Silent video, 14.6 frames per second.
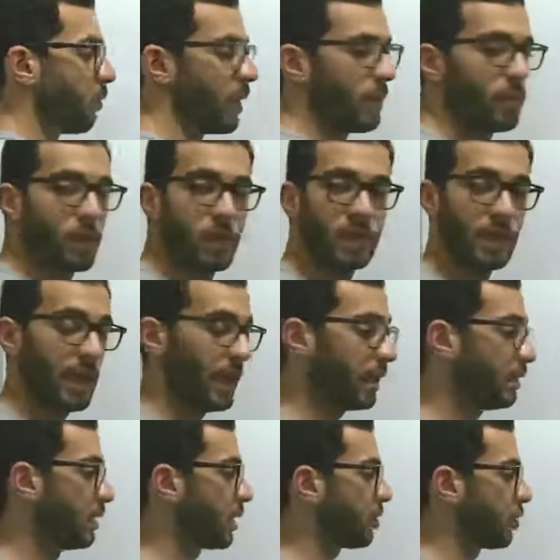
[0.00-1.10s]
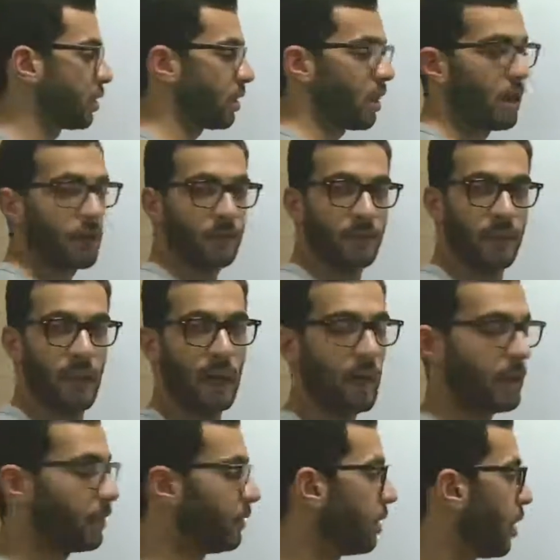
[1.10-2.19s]
we put a liquid of
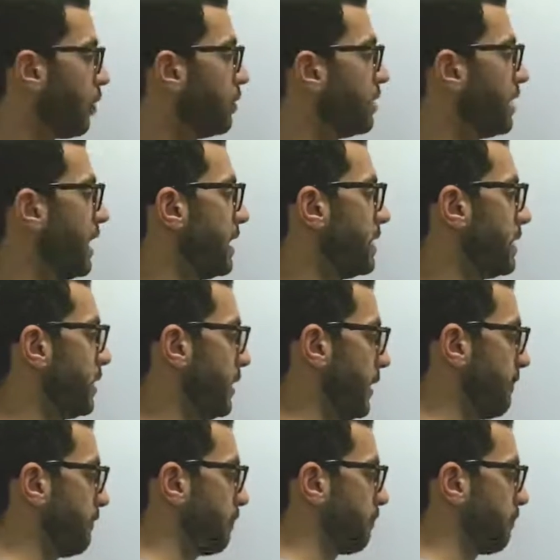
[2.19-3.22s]
known density